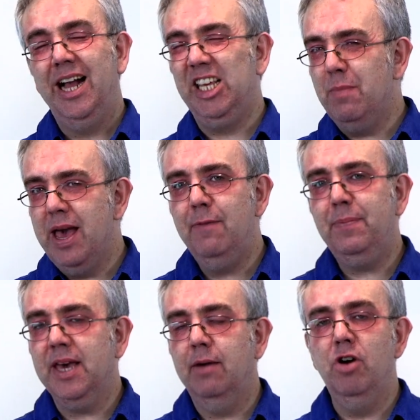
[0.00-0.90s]
And you may have
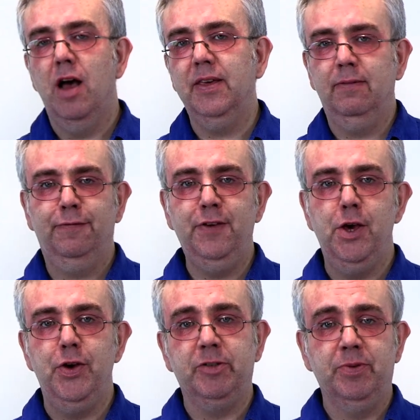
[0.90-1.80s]
become rather
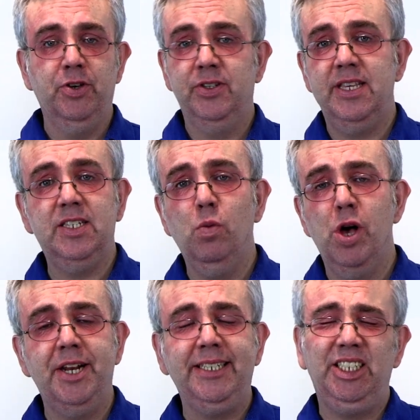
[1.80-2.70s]
confused because this
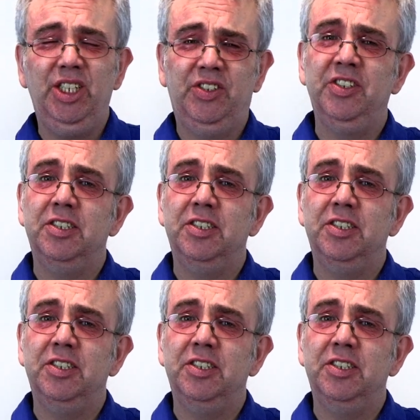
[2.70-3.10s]
word is used to